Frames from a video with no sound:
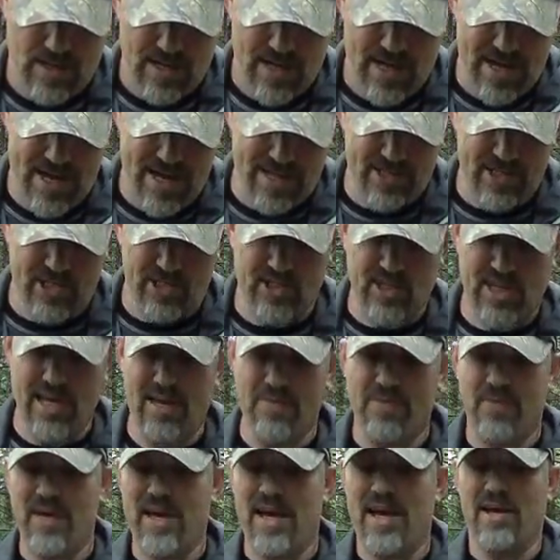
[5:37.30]
and just
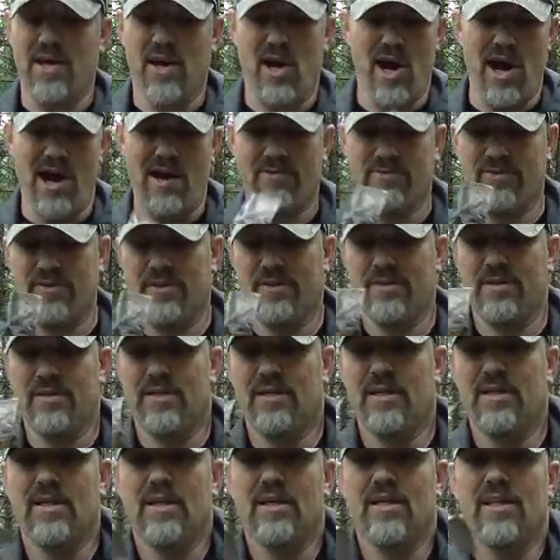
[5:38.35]
cut that off.
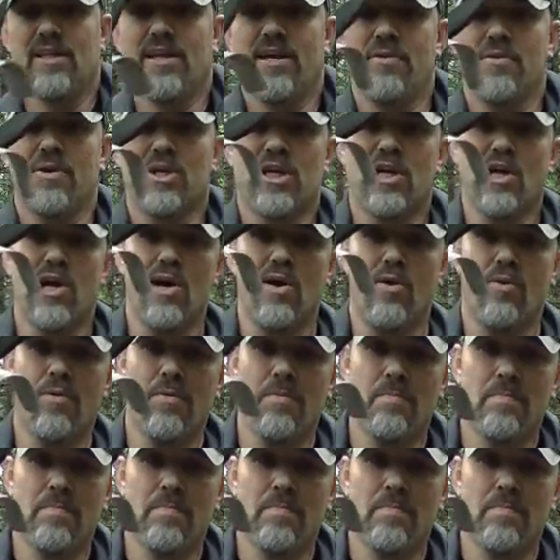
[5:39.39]
There we go.